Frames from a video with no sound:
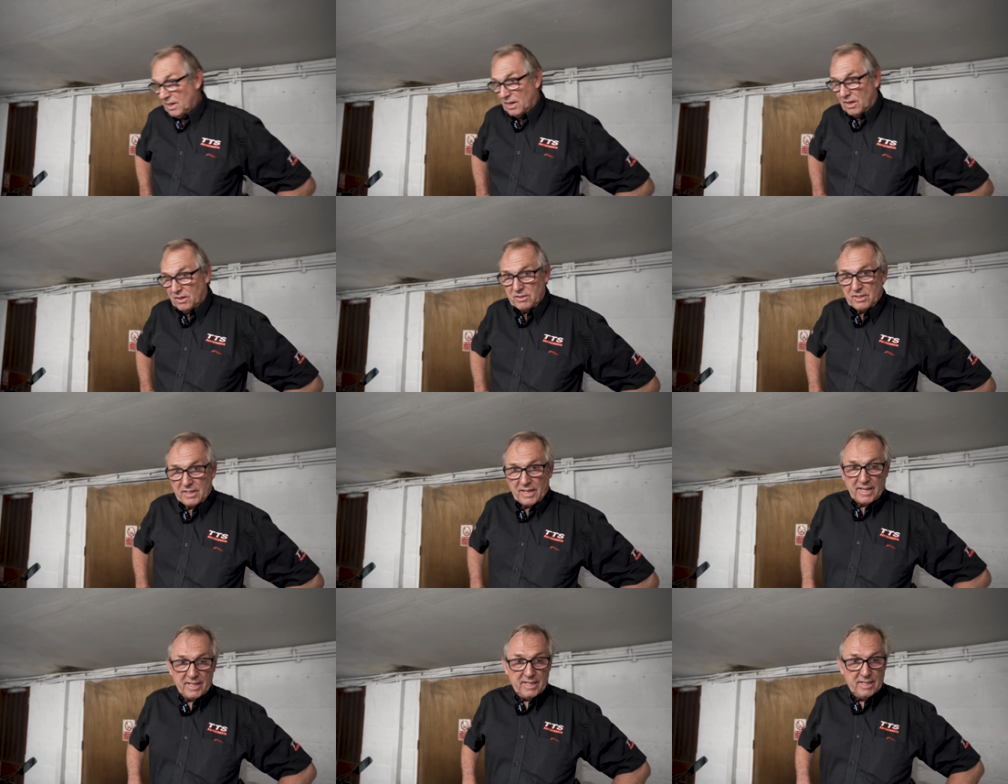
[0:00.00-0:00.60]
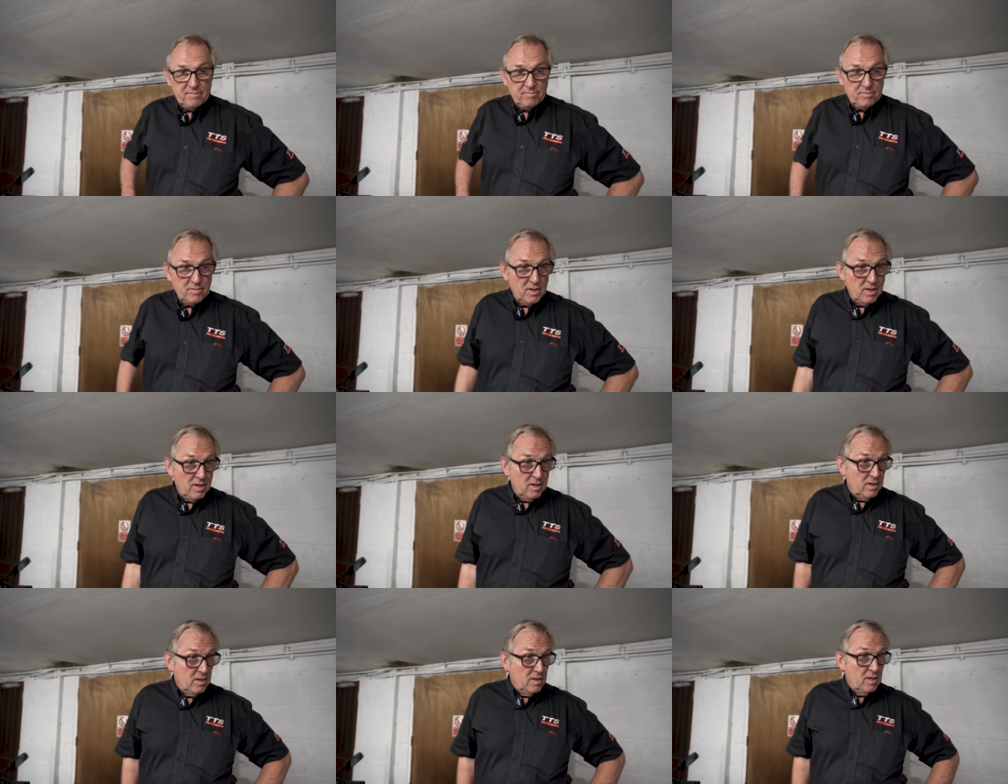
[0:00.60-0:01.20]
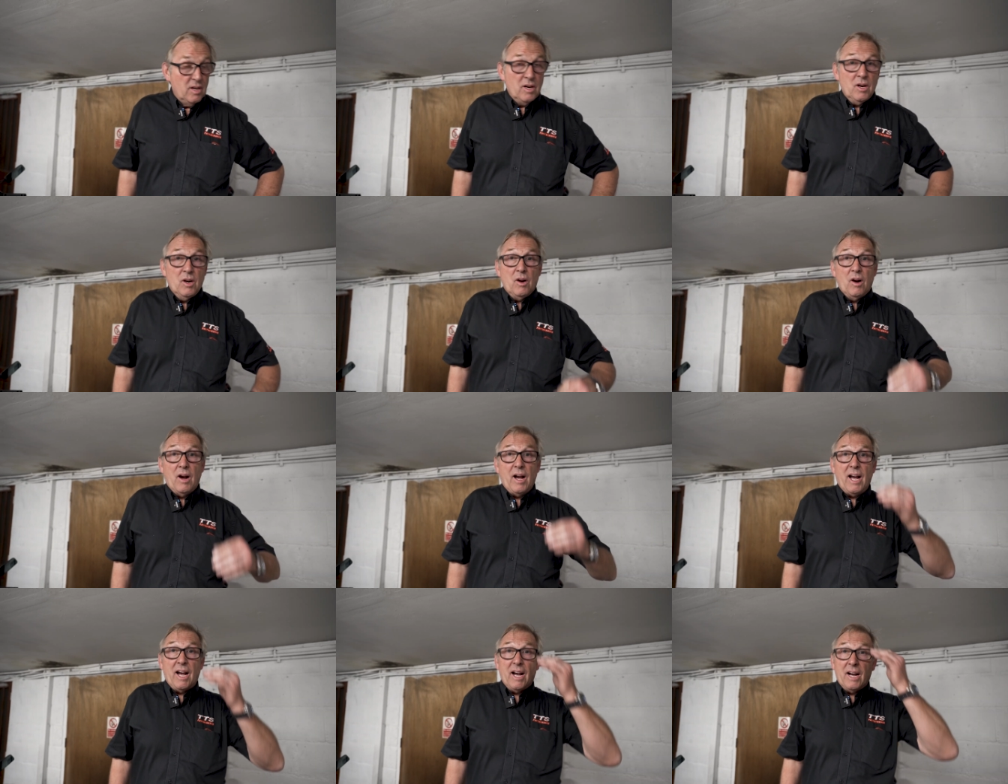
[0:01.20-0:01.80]
Okay.
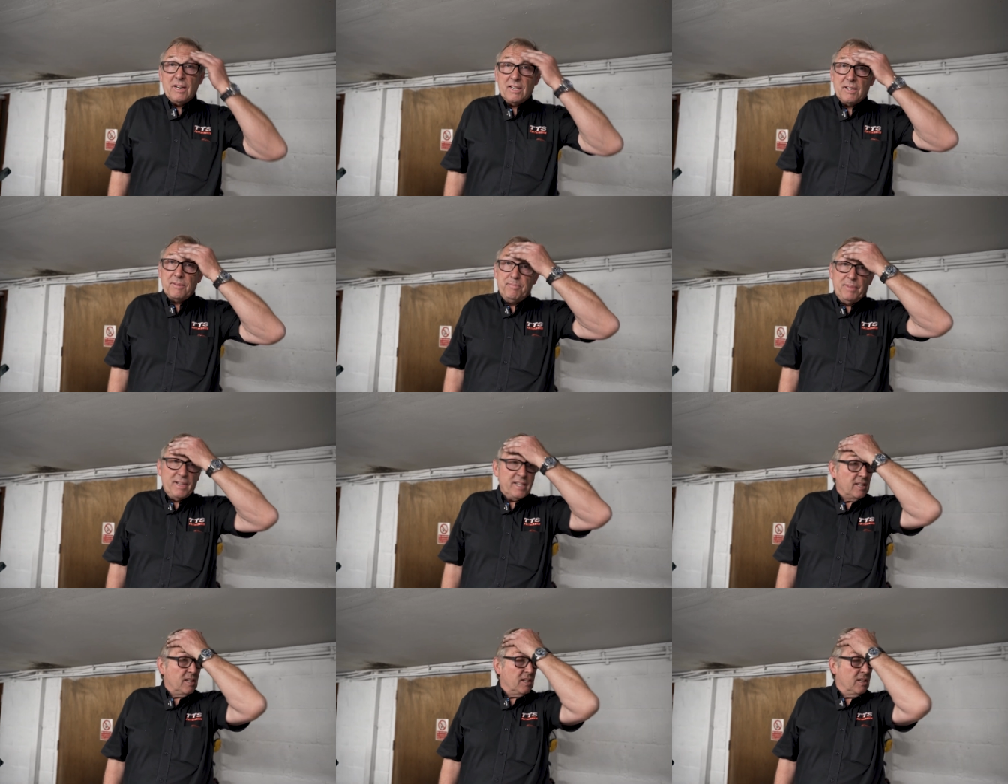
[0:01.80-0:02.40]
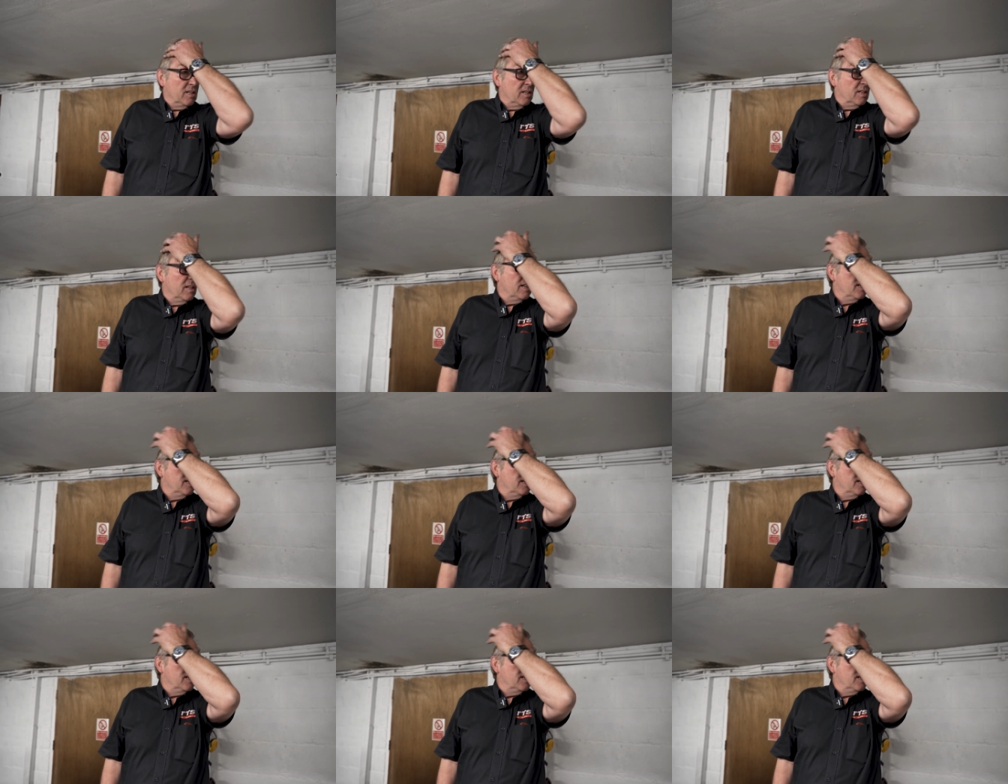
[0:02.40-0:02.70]
Well, it's been a